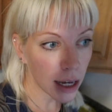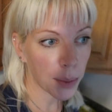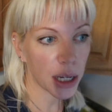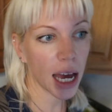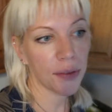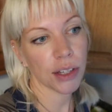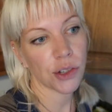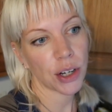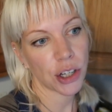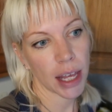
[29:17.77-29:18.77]
I'm gonna have to
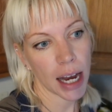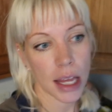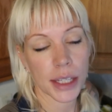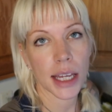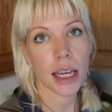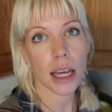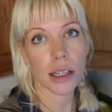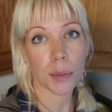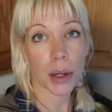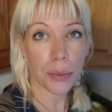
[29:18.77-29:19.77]
stretch that on site
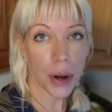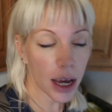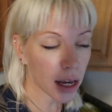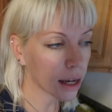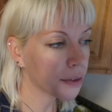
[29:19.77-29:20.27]
at spring break,